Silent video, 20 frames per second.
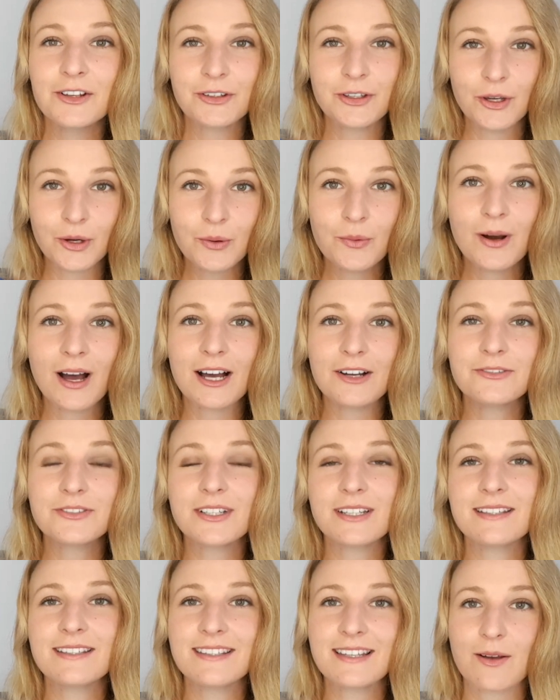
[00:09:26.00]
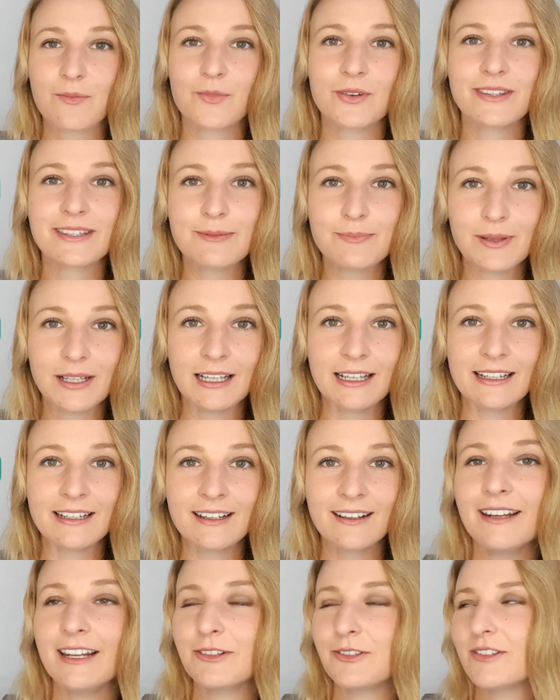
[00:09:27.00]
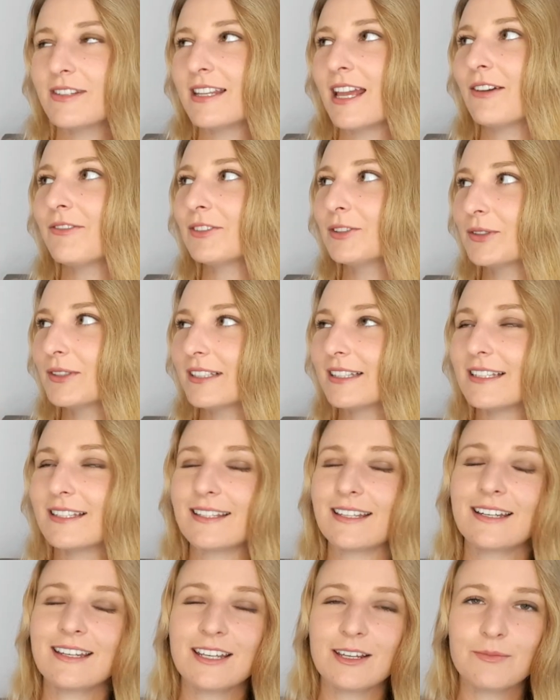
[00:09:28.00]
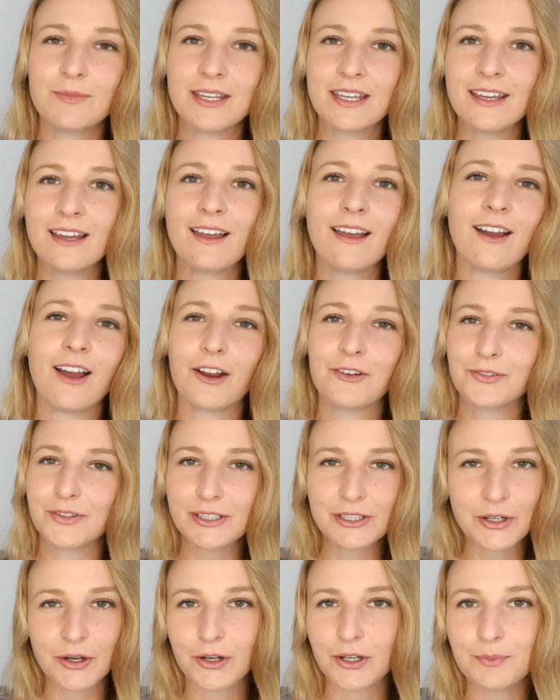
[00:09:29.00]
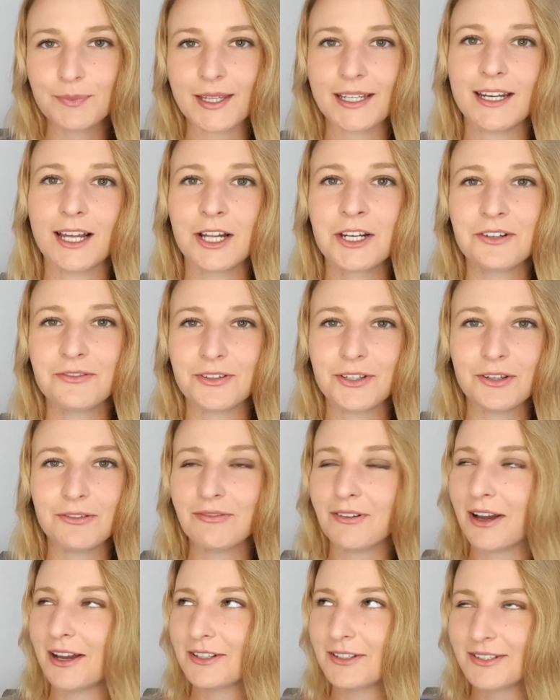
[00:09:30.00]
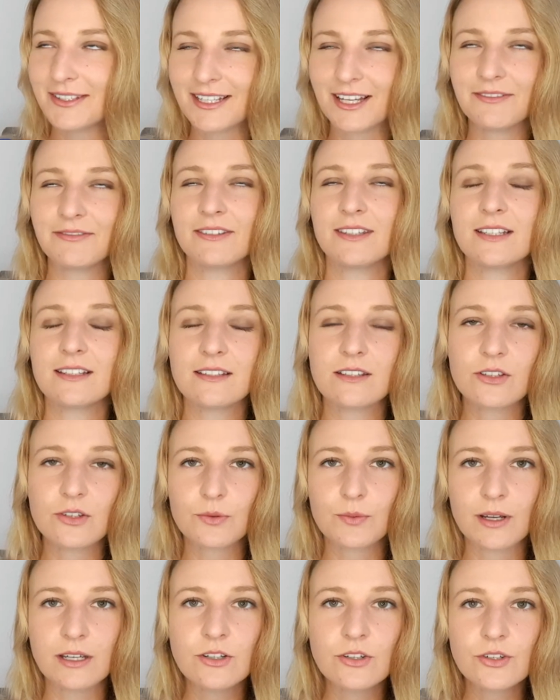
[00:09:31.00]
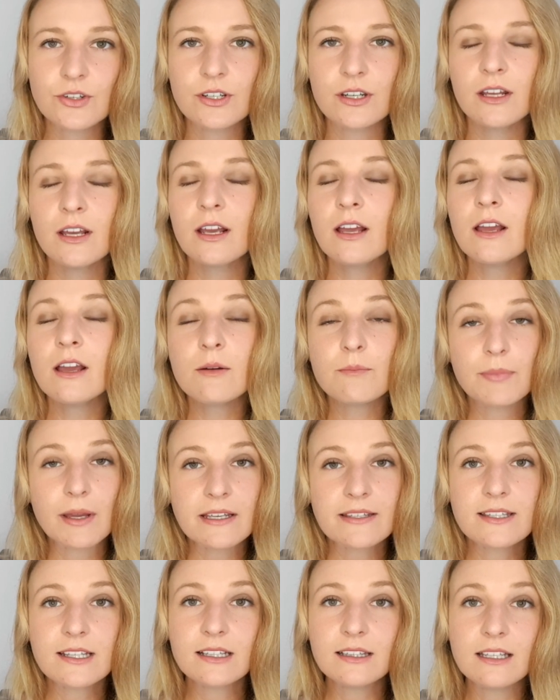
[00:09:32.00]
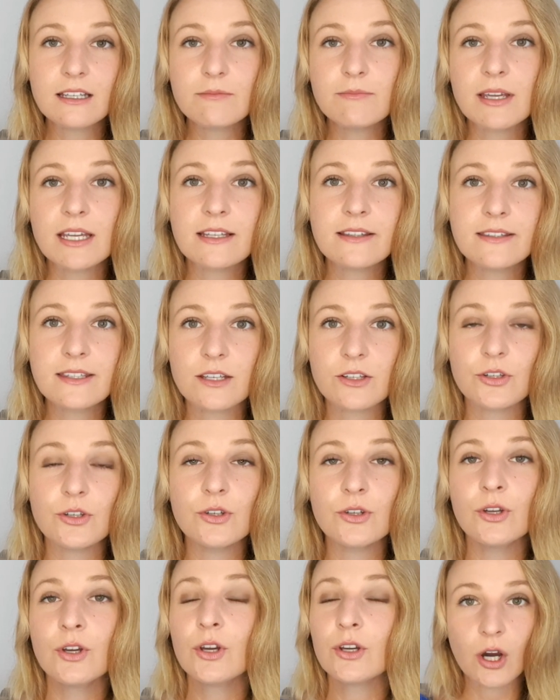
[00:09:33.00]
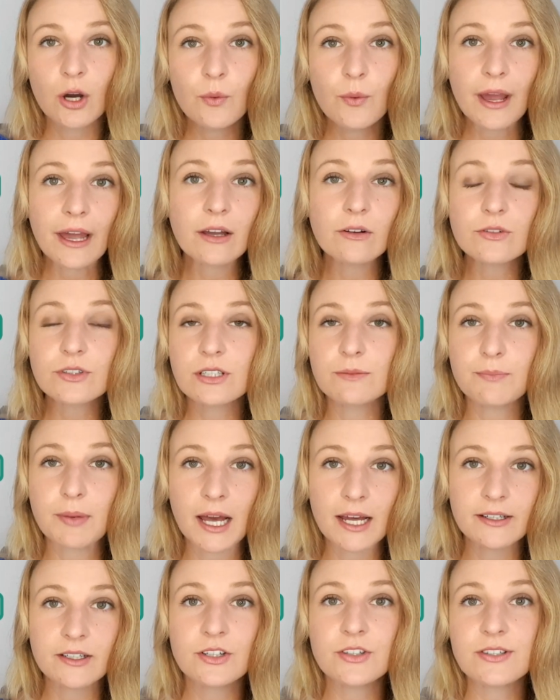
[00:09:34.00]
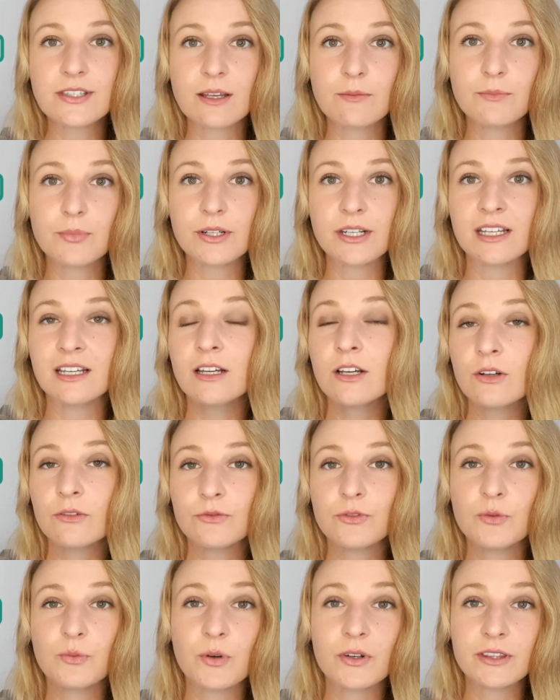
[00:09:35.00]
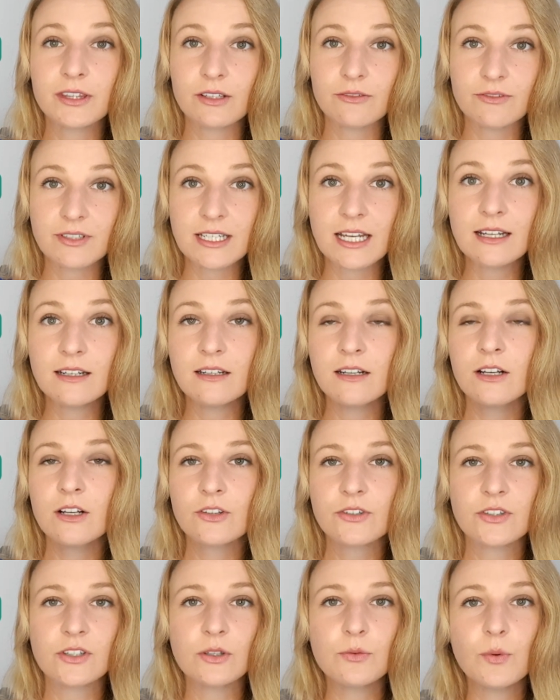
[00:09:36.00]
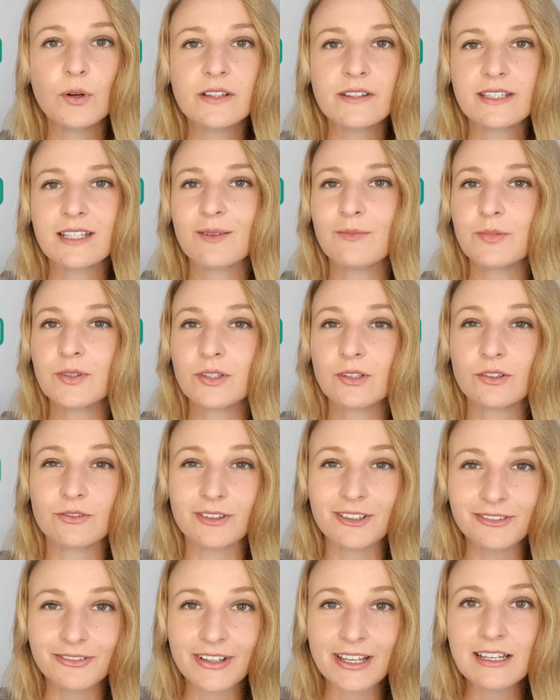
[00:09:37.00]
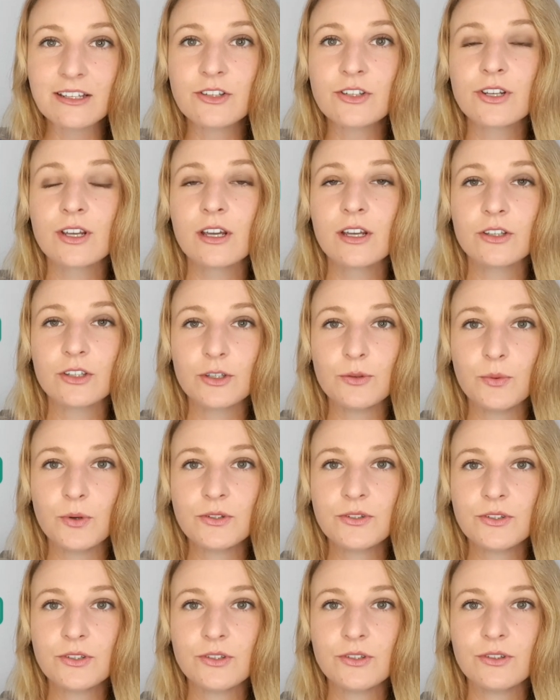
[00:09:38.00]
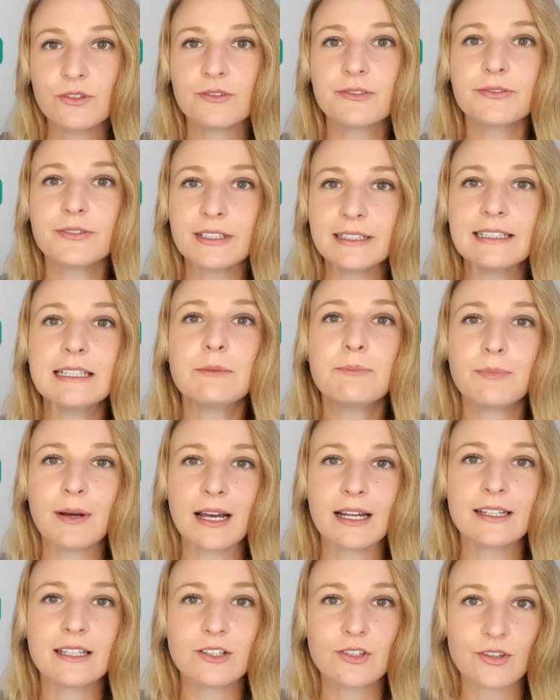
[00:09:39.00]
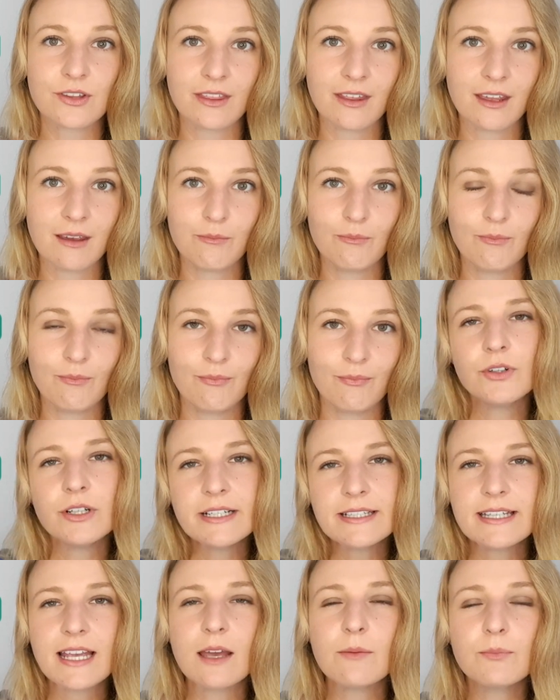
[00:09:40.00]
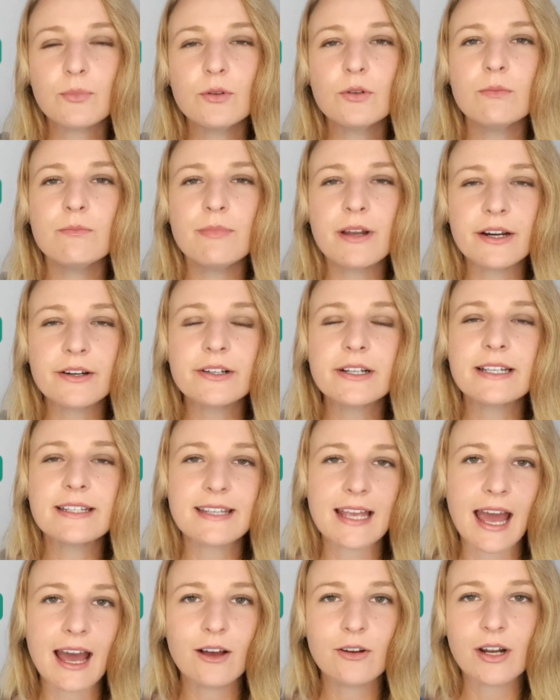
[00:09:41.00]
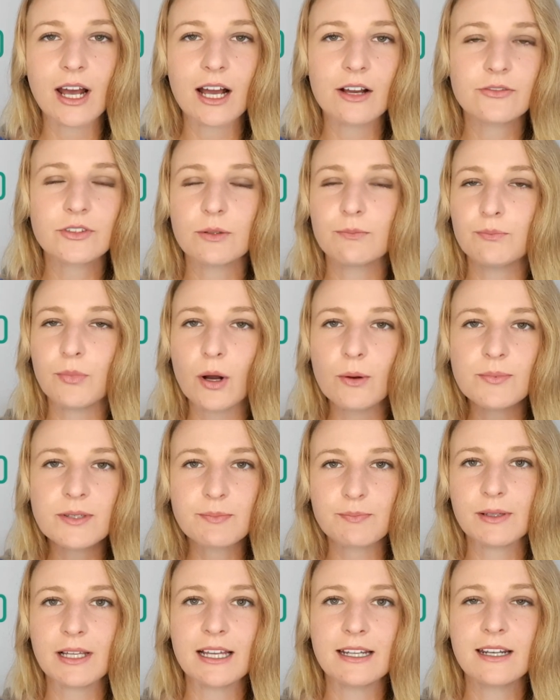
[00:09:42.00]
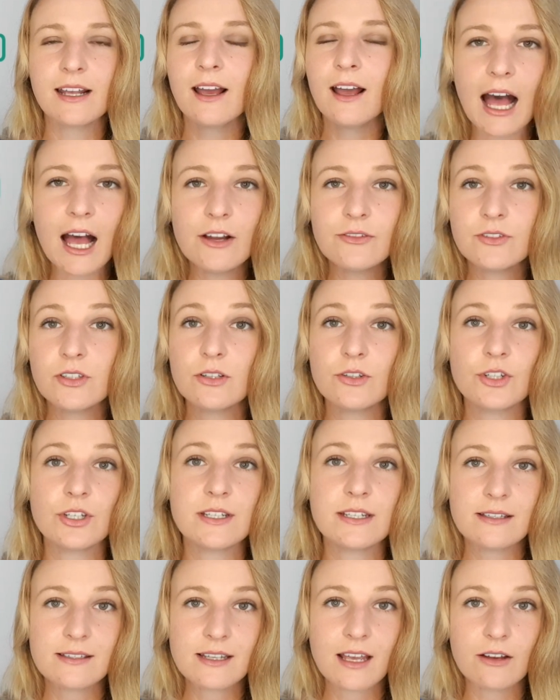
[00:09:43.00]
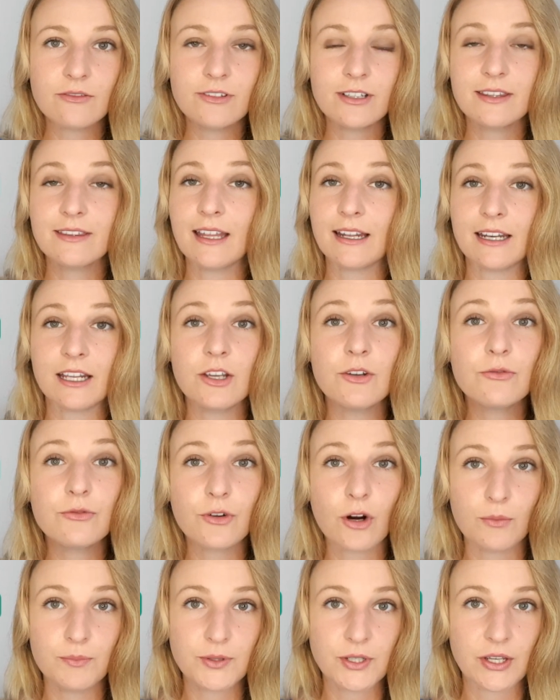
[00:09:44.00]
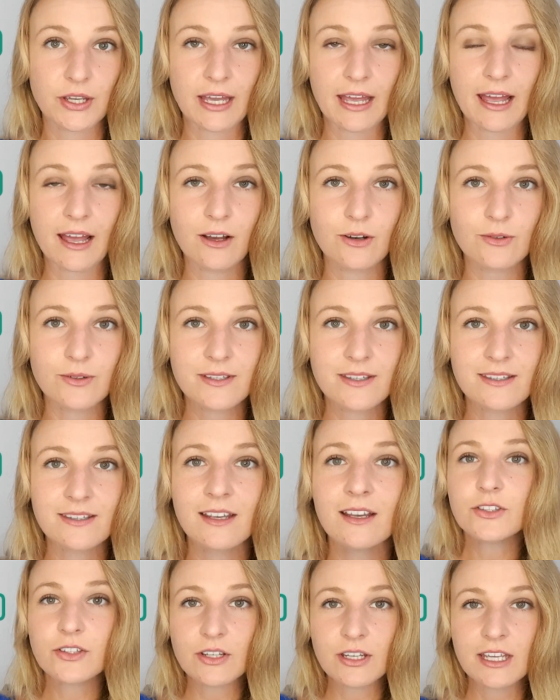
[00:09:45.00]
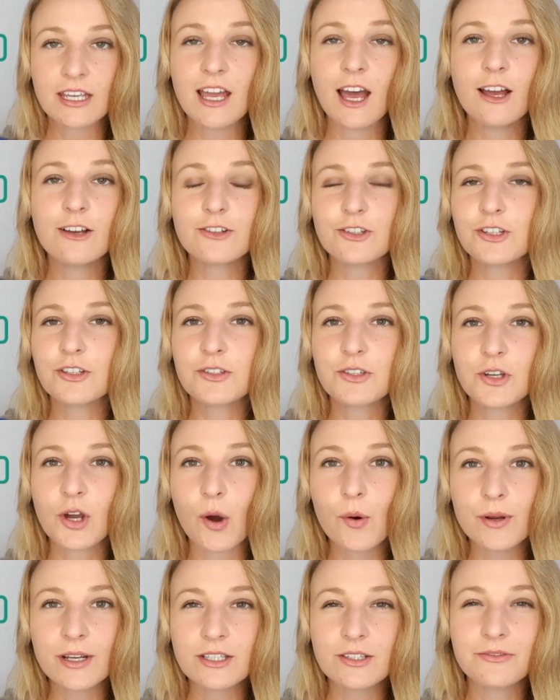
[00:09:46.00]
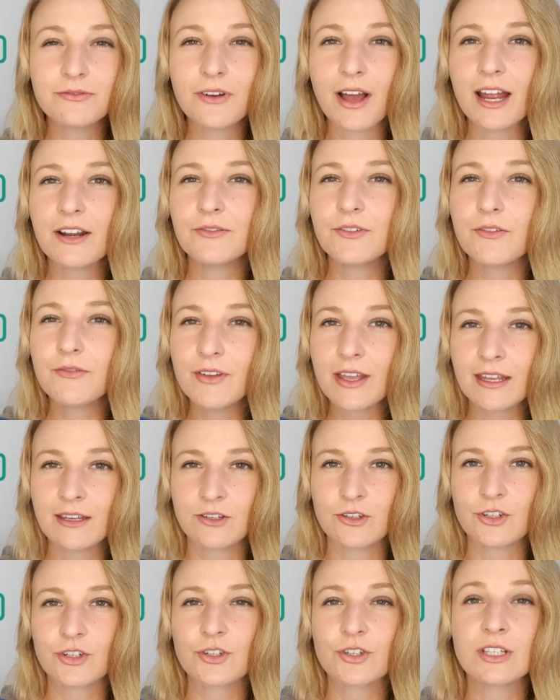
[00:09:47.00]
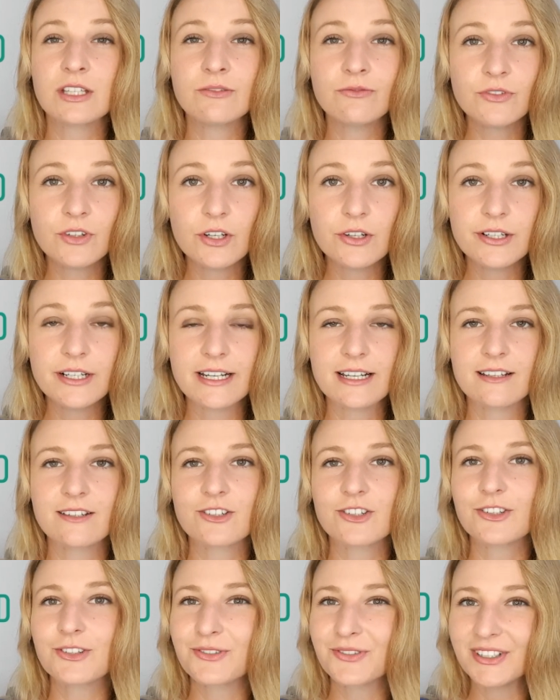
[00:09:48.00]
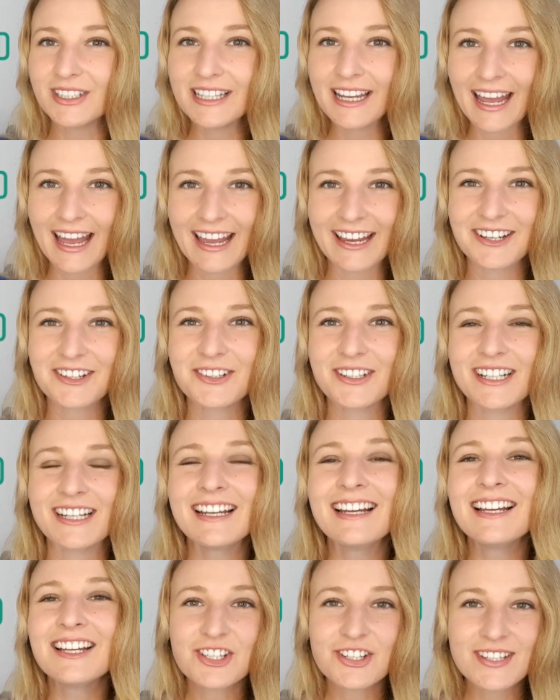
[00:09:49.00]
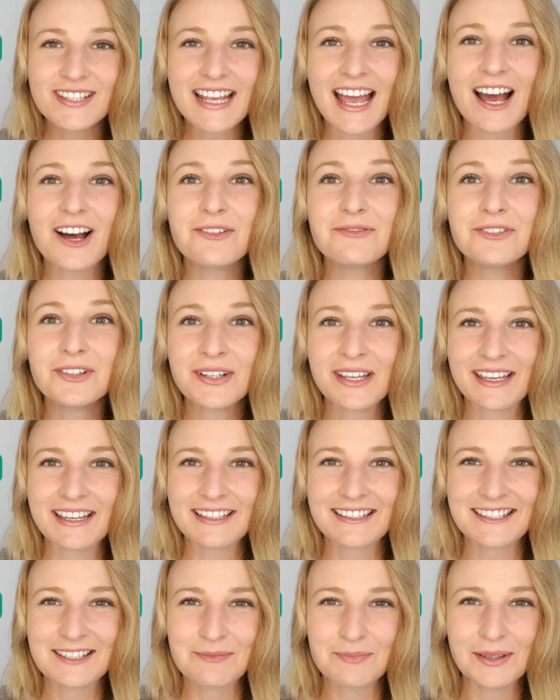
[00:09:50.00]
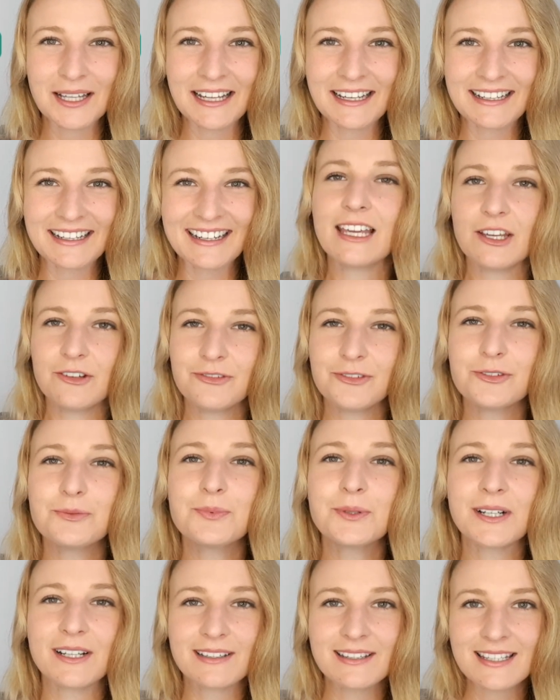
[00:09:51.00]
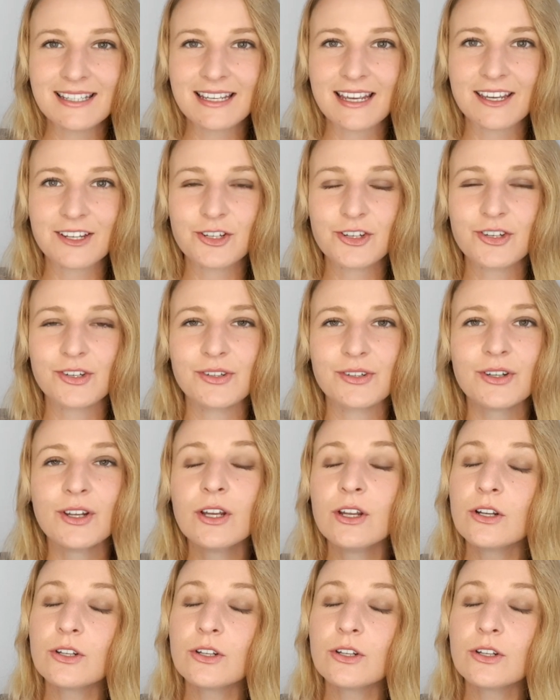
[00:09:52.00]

Go after someone's blood. Now just have a look at this idiom here. I really hope that none of you find yourself in this situation. Basically, it means that you go out to punish somebody for what they've done. So you want some sort of revenge. You want to really punish them. For example, Mary's out after Bob's blood after she discovered that he robbed her house. So here, she's going to find revenge. She's furious. She's really angry. She's out for his blood. Careful pronunciation,